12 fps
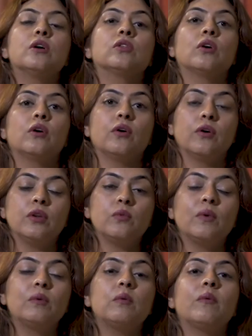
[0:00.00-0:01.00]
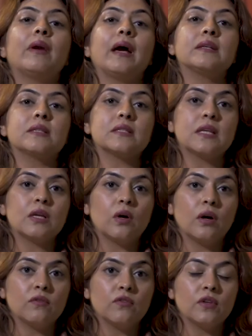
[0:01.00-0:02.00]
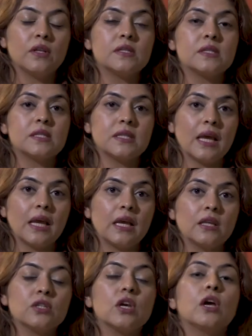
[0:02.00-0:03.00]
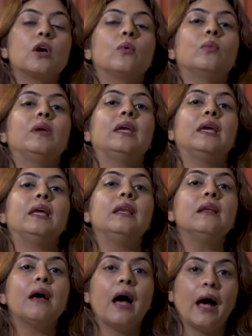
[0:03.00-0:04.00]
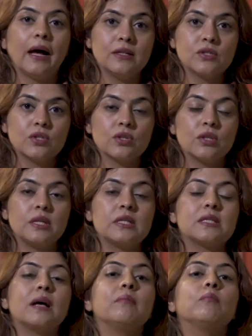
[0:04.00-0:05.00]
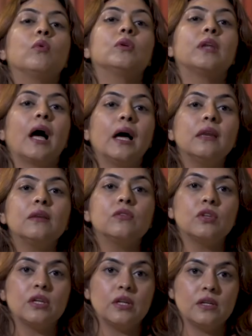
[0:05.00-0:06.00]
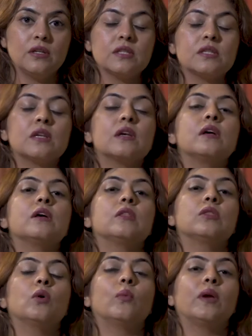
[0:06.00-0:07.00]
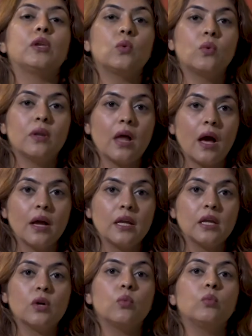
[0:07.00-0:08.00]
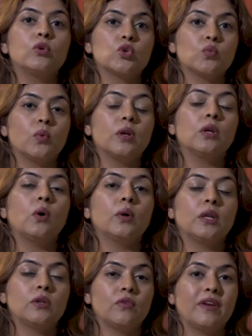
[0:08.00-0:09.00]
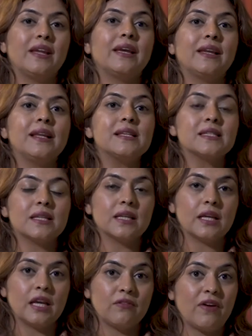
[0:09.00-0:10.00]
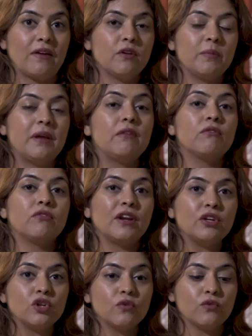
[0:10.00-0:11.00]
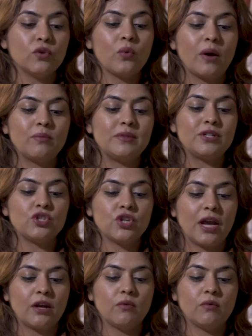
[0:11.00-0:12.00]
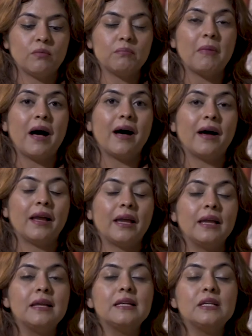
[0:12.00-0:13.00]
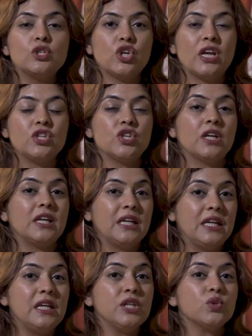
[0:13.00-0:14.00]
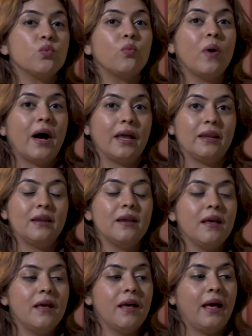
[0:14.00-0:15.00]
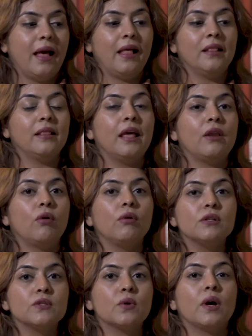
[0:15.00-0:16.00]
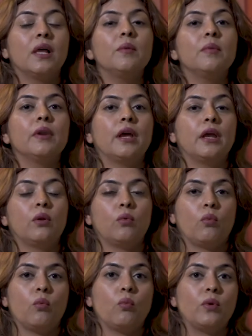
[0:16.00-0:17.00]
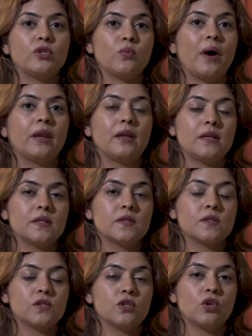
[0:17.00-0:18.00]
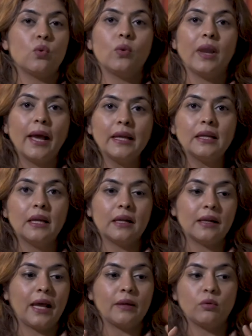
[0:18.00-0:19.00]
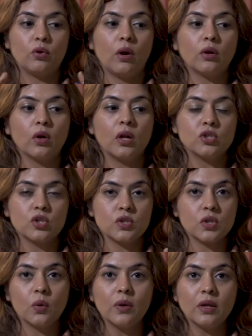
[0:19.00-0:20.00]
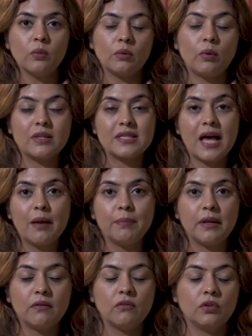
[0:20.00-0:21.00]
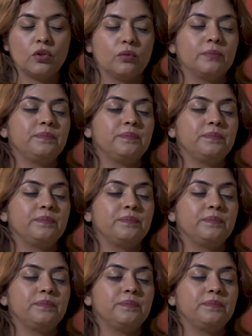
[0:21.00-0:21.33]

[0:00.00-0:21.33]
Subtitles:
Third, when we were accessing confidence state, we enhanced the submodalities the way you like, visual, auditory, kinesthetic. If I will be in front of you, I will check by changing each one and then also calibrate which one is you liking, like your unconscious going with, what's happening with you.